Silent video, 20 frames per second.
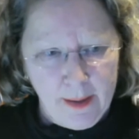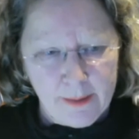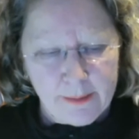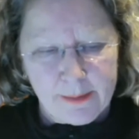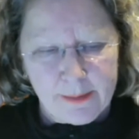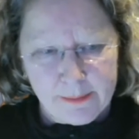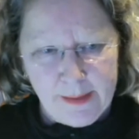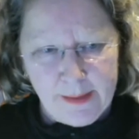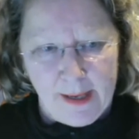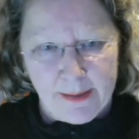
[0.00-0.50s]
I
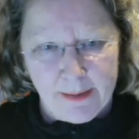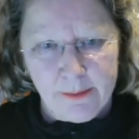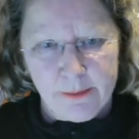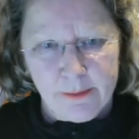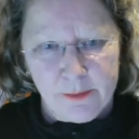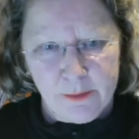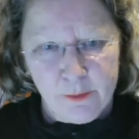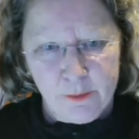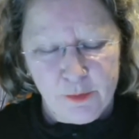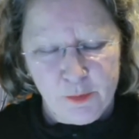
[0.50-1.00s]
can get
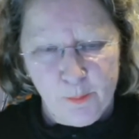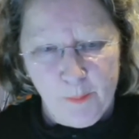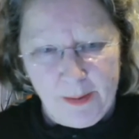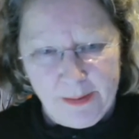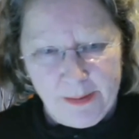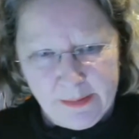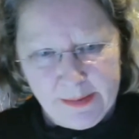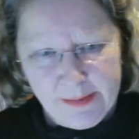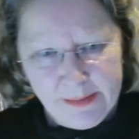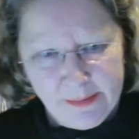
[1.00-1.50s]
it. You
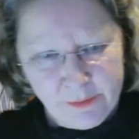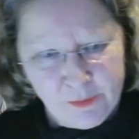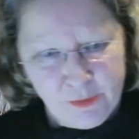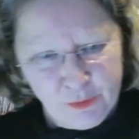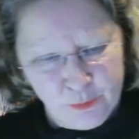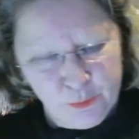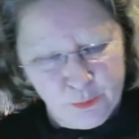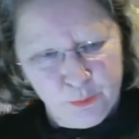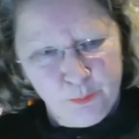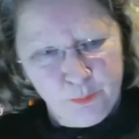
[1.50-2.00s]
might need
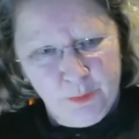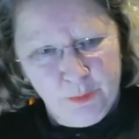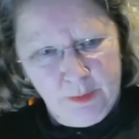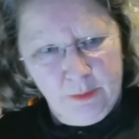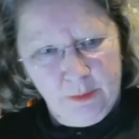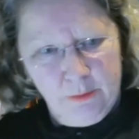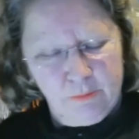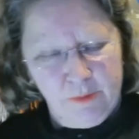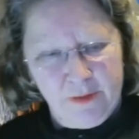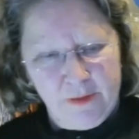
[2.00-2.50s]
2
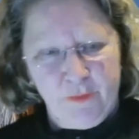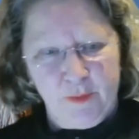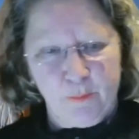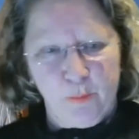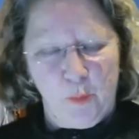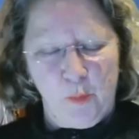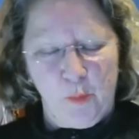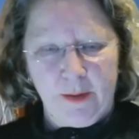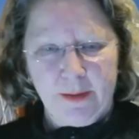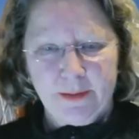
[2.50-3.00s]
reefing
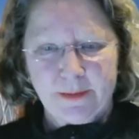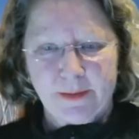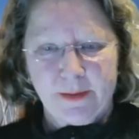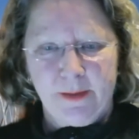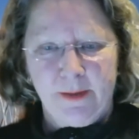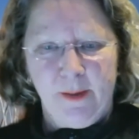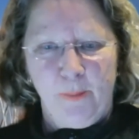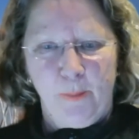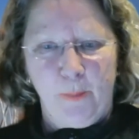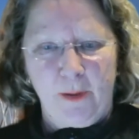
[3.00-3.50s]
points,
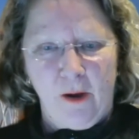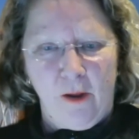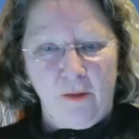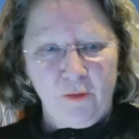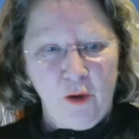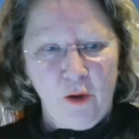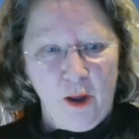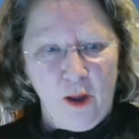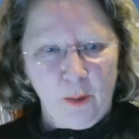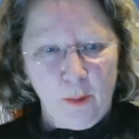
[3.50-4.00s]
but on
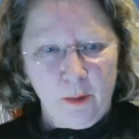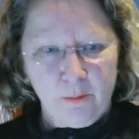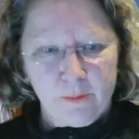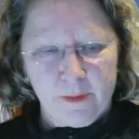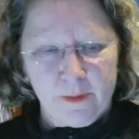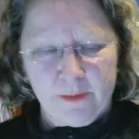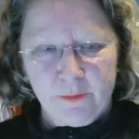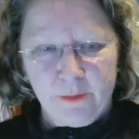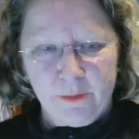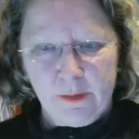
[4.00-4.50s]
the Ottawa
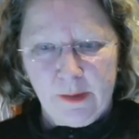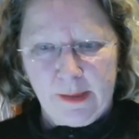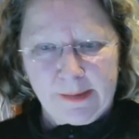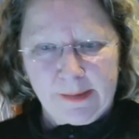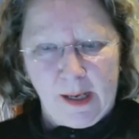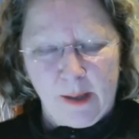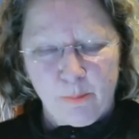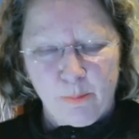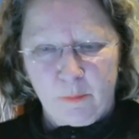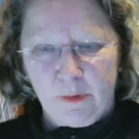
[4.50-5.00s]
River, like
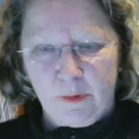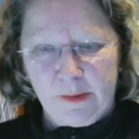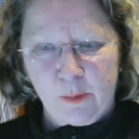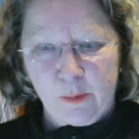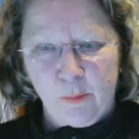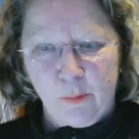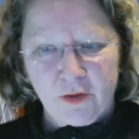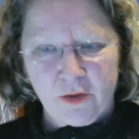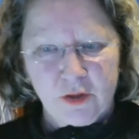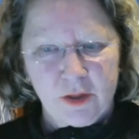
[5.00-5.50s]
I'm really
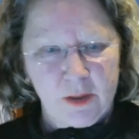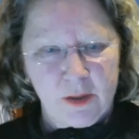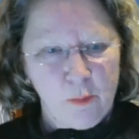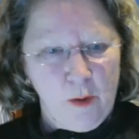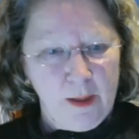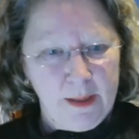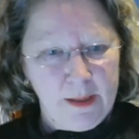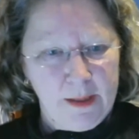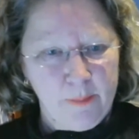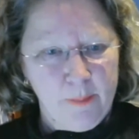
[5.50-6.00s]
questioning
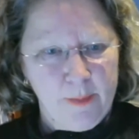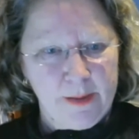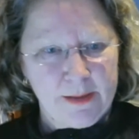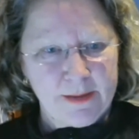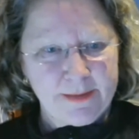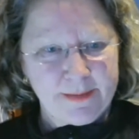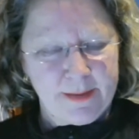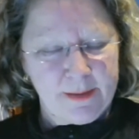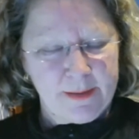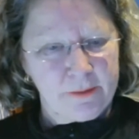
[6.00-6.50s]
why anybody
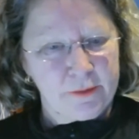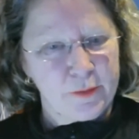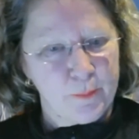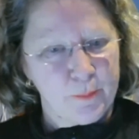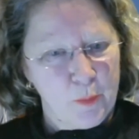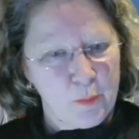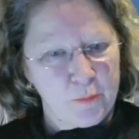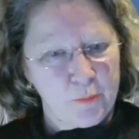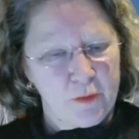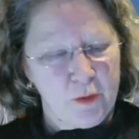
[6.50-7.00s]
sailing the
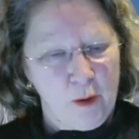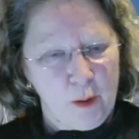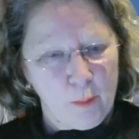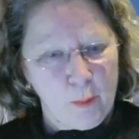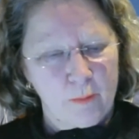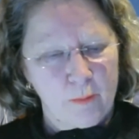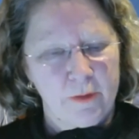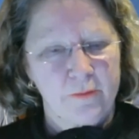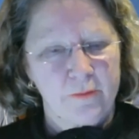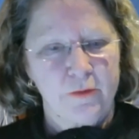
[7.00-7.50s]
boat in the
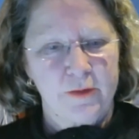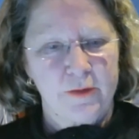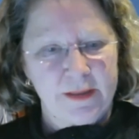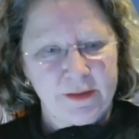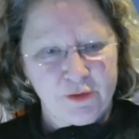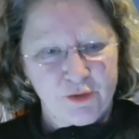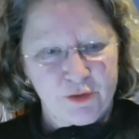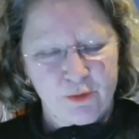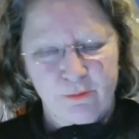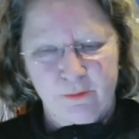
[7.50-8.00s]
Ottawa River
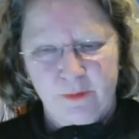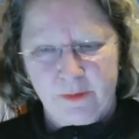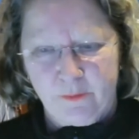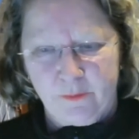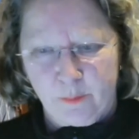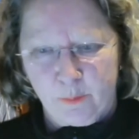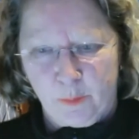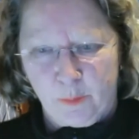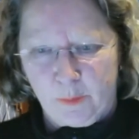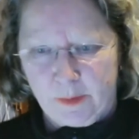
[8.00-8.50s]
needs 2
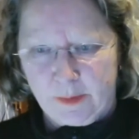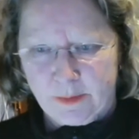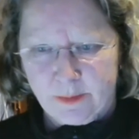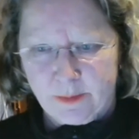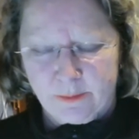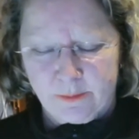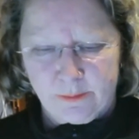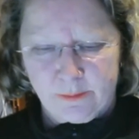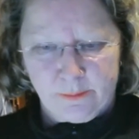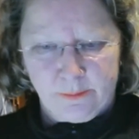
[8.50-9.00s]
reefing points.